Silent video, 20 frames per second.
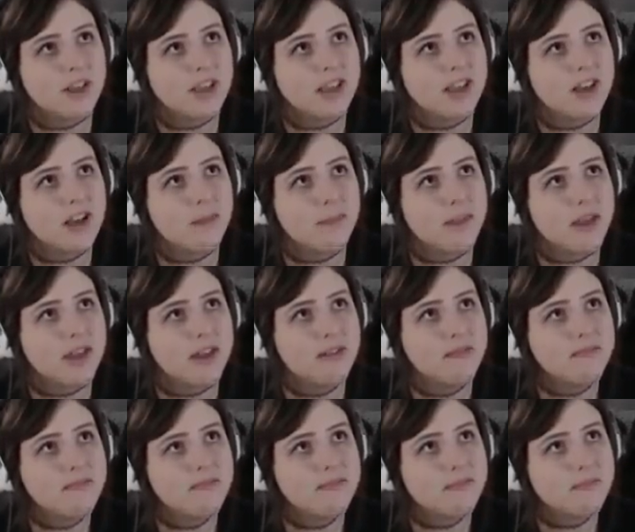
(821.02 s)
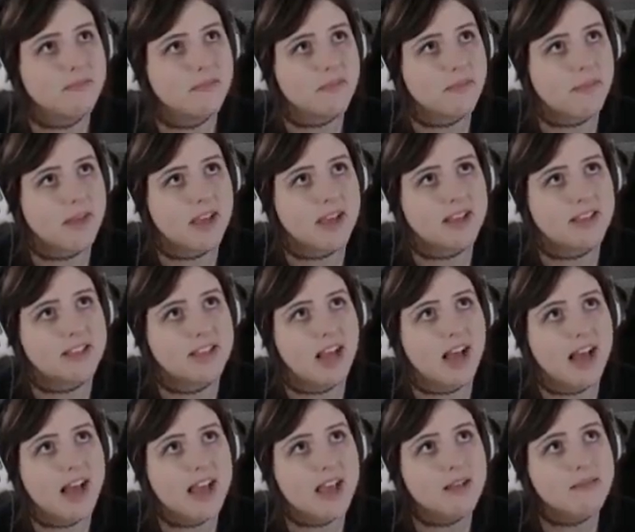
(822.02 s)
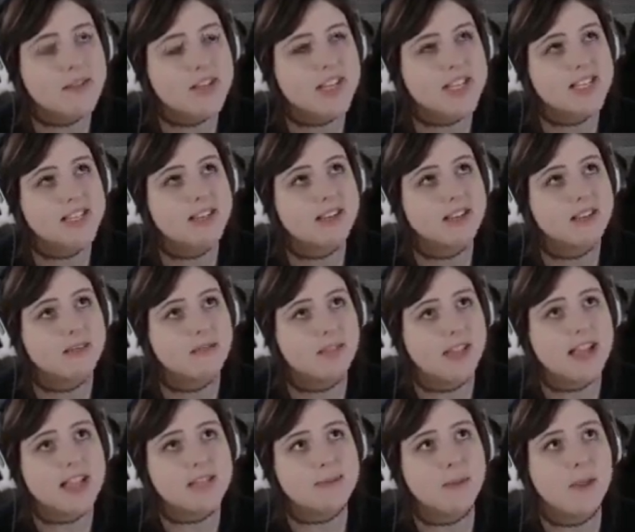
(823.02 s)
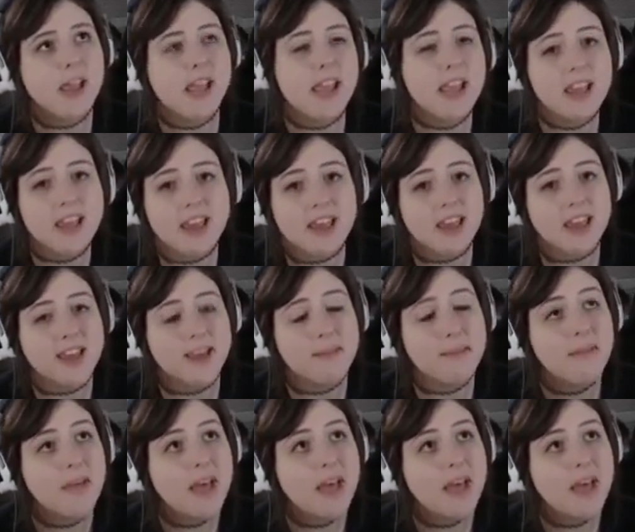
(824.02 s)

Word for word: it up in, because I am just let's playing a game